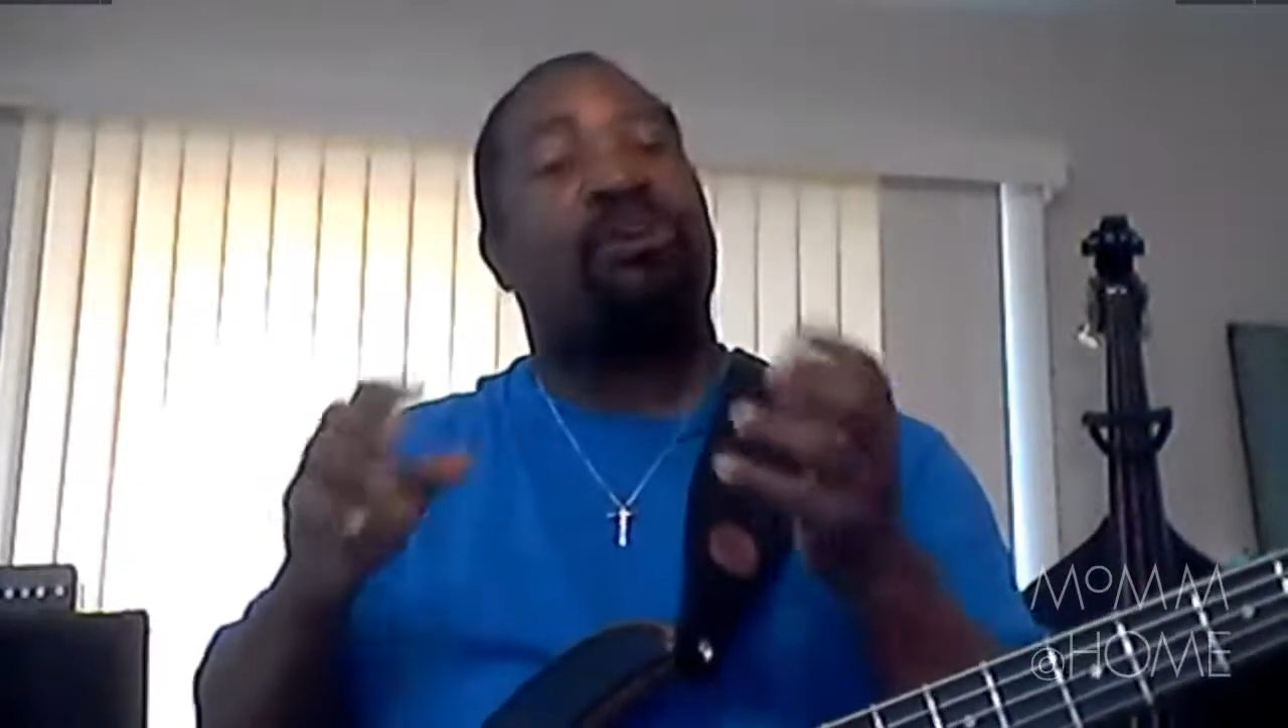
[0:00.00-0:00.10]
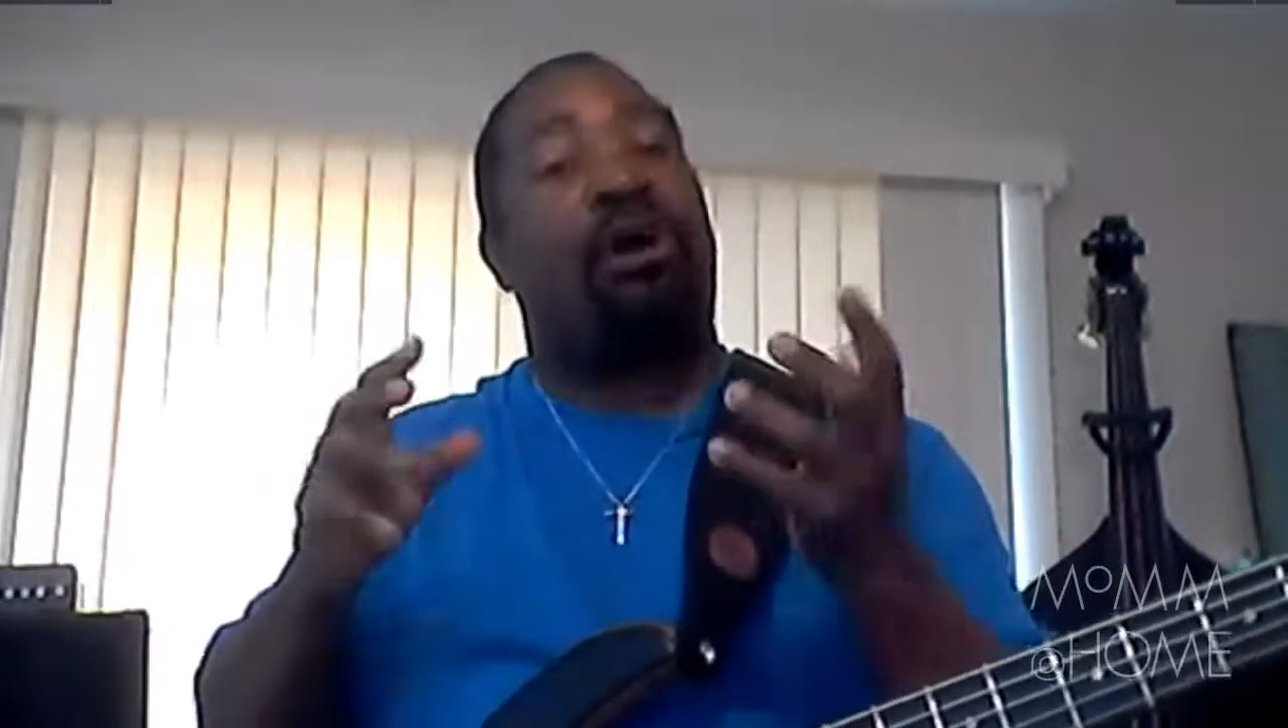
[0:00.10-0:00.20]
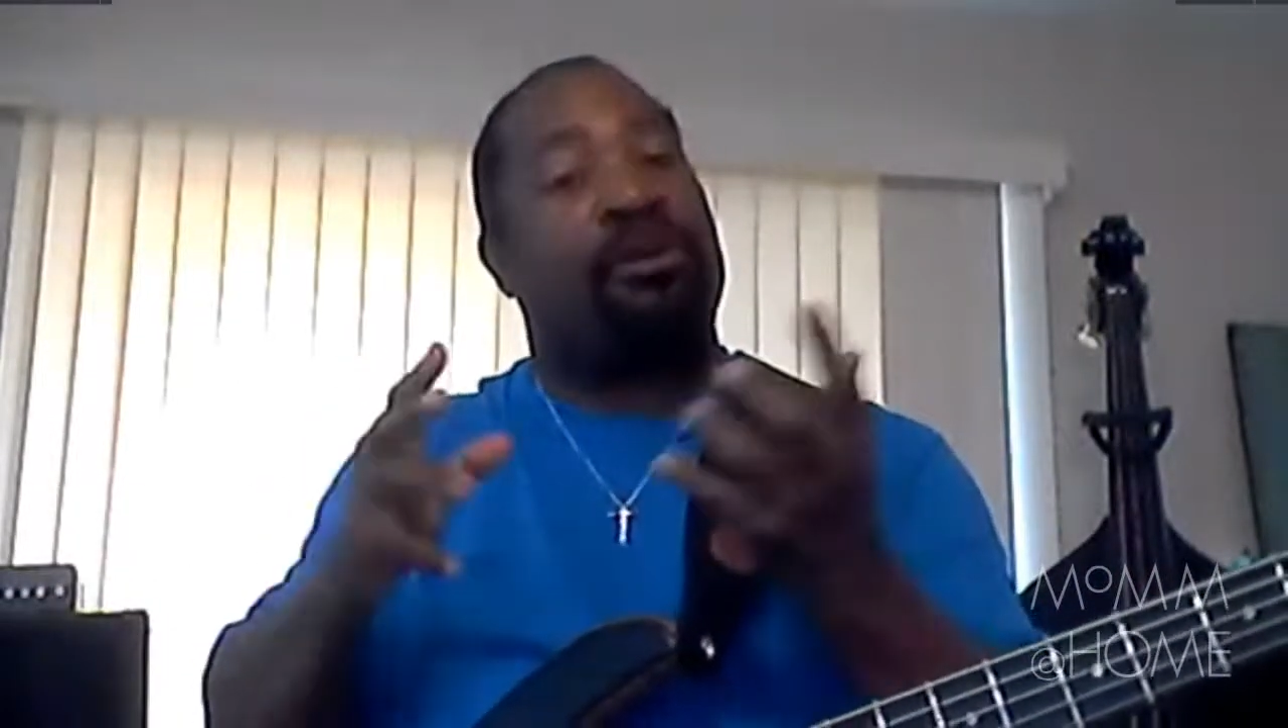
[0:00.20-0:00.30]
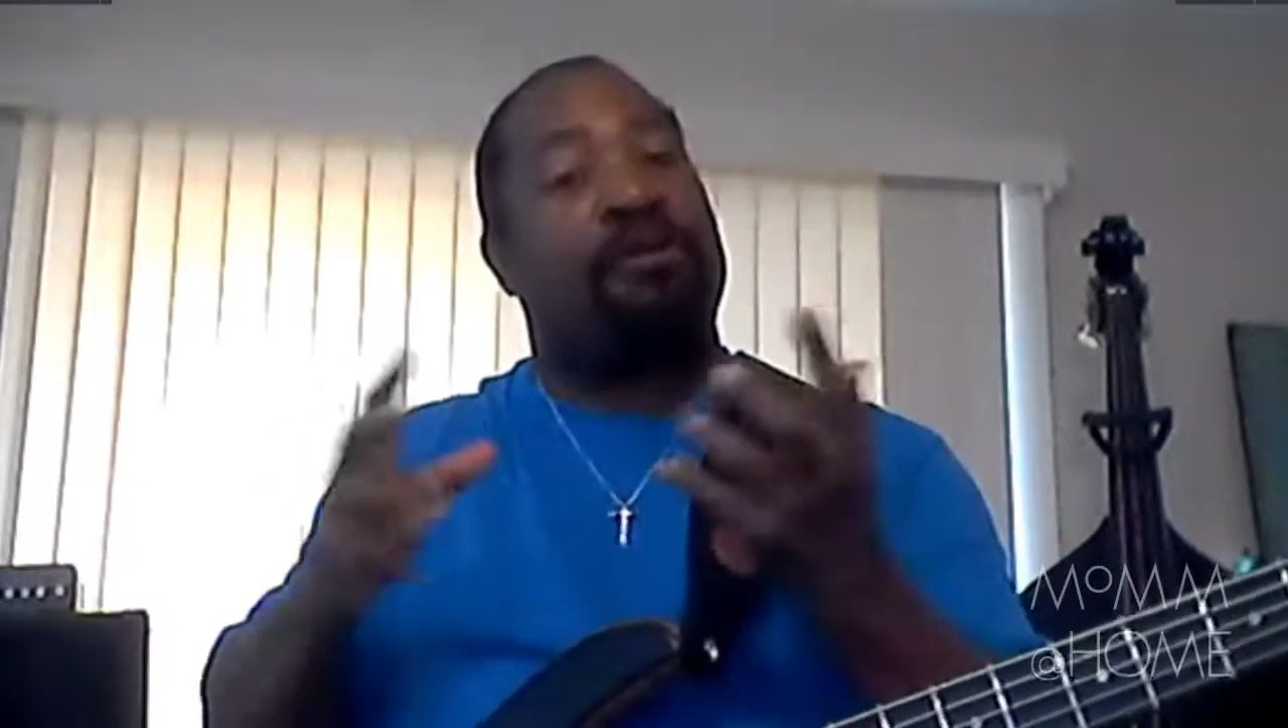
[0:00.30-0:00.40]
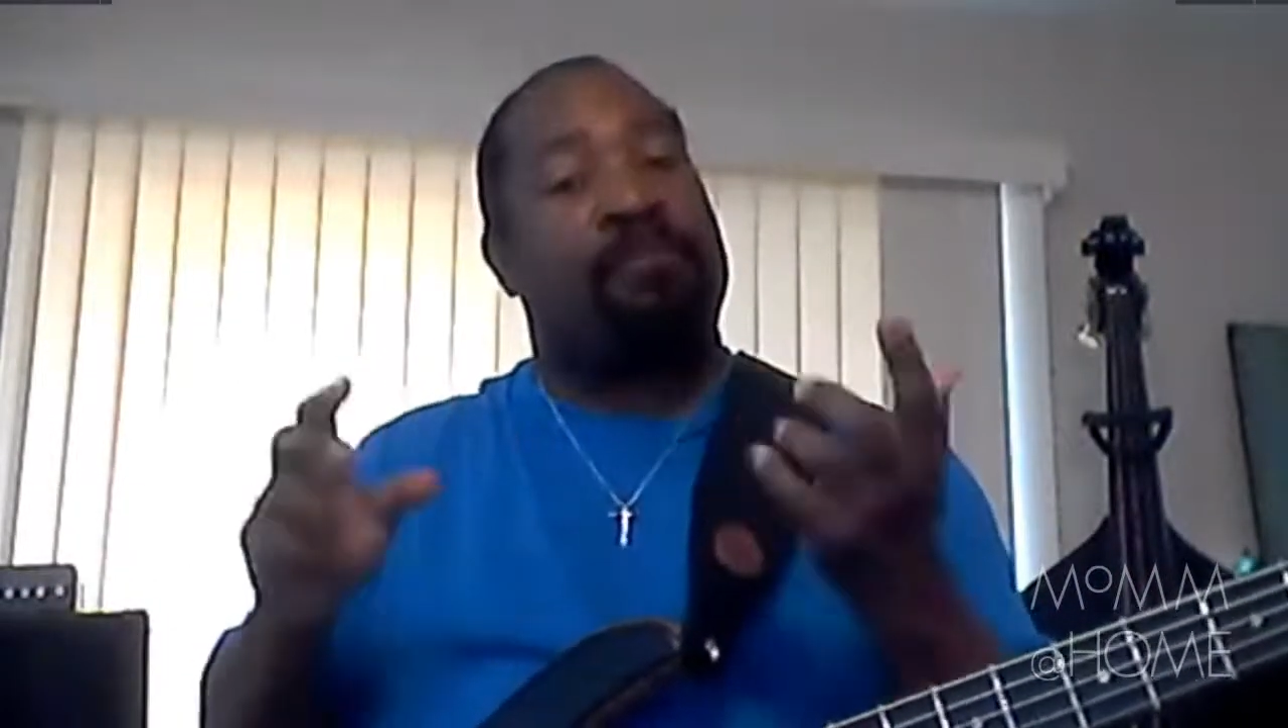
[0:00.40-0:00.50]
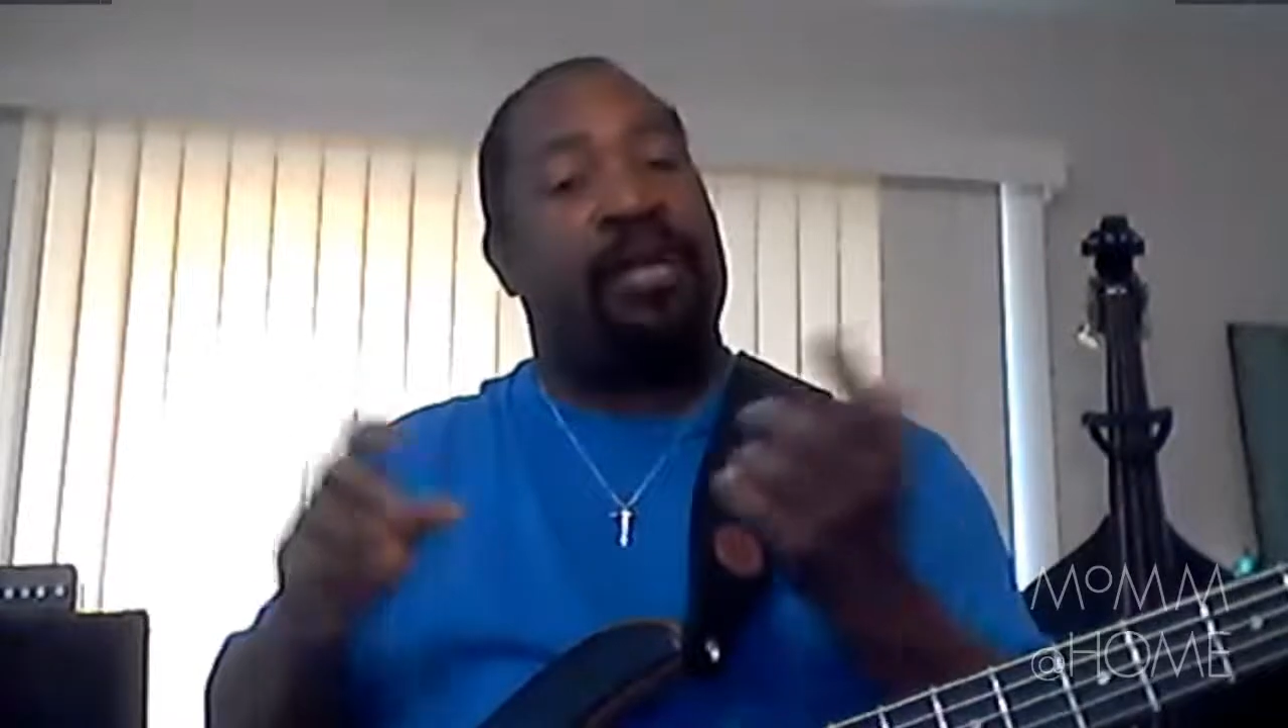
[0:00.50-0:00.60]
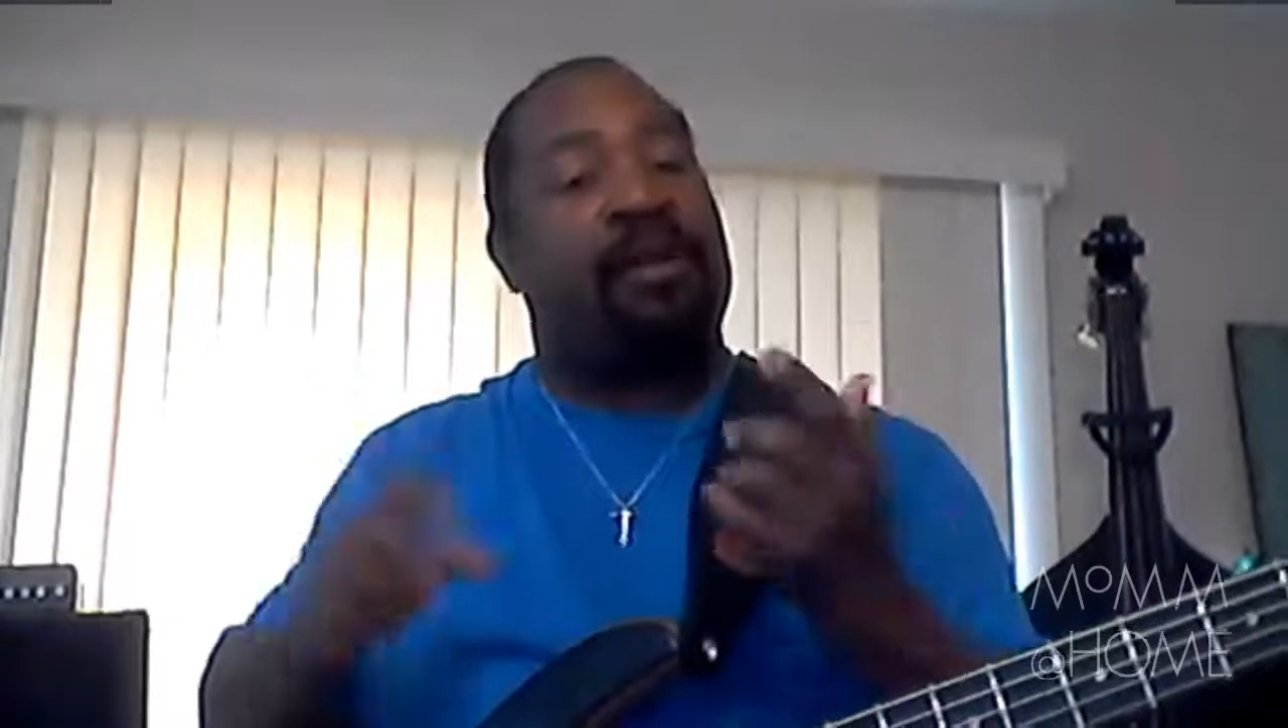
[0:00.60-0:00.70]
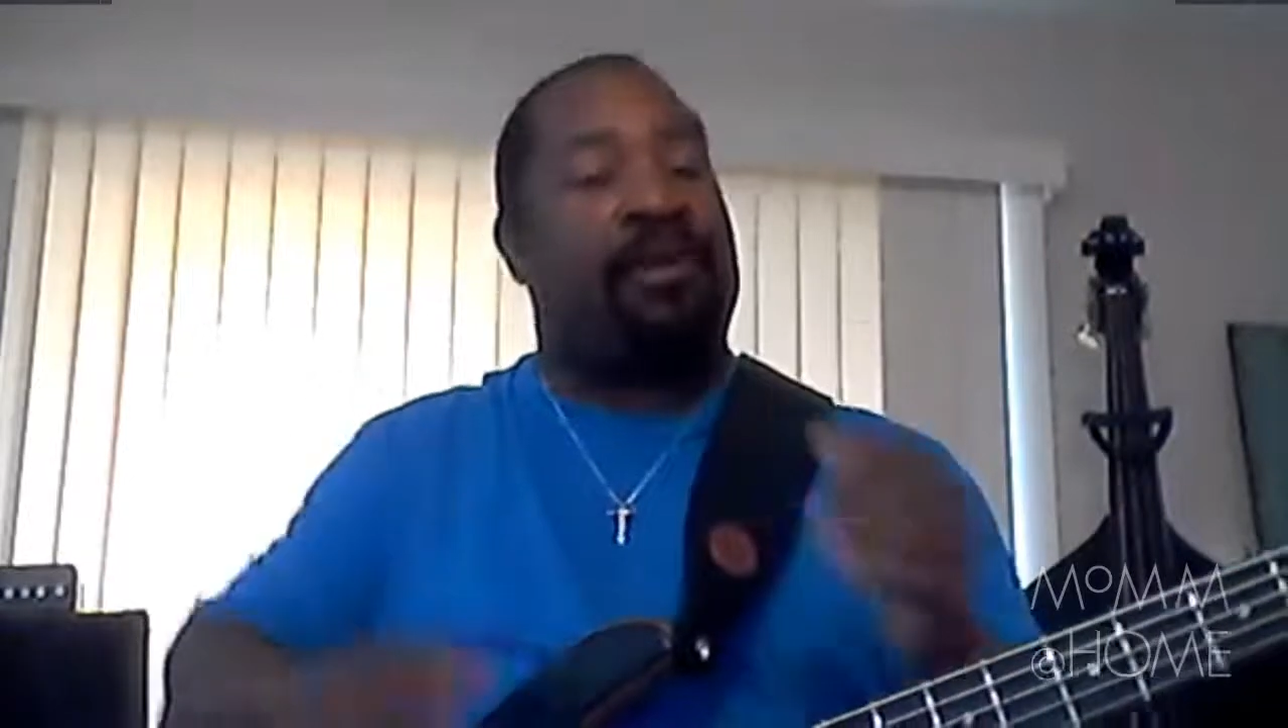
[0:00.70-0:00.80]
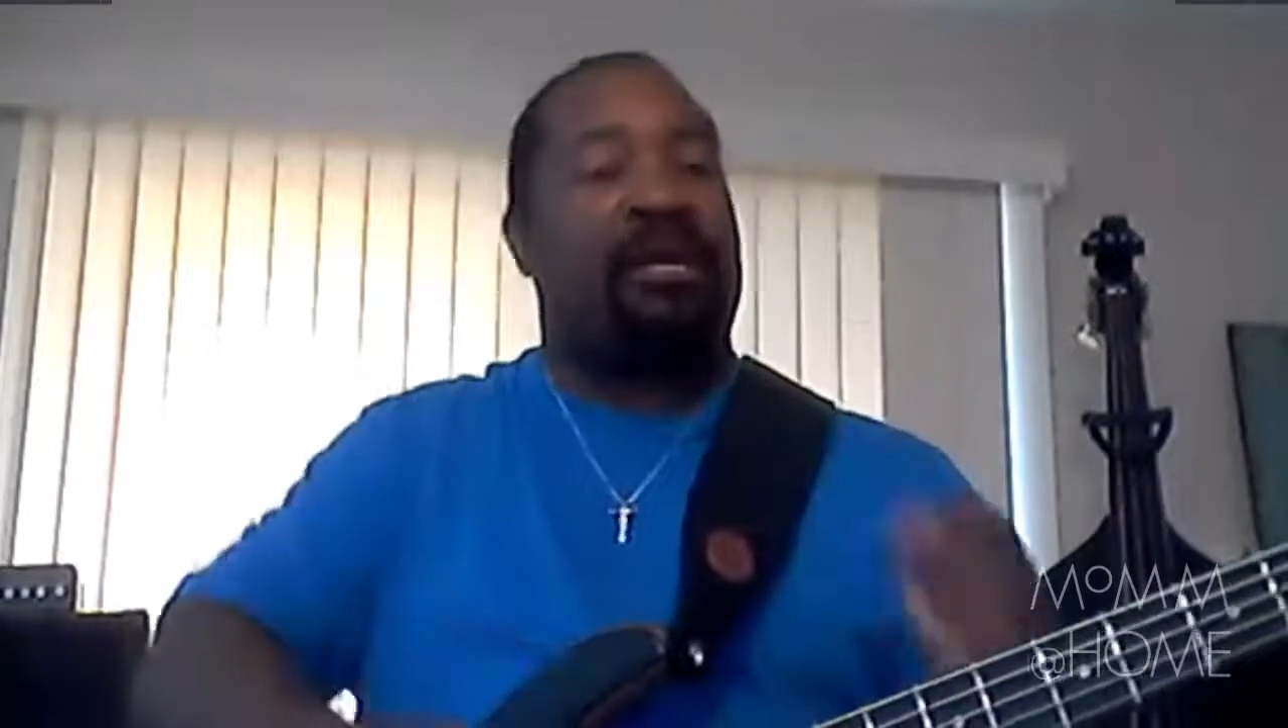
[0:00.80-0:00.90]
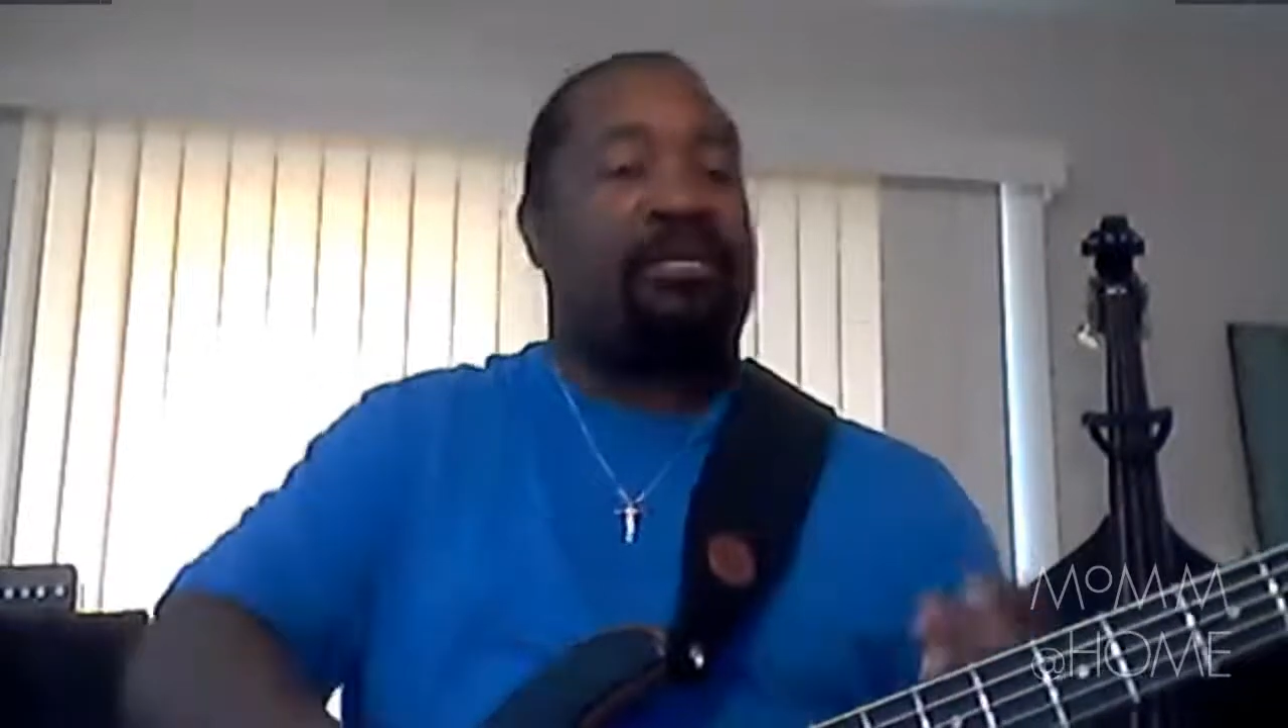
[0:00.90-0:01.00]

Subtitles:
and it's harder to play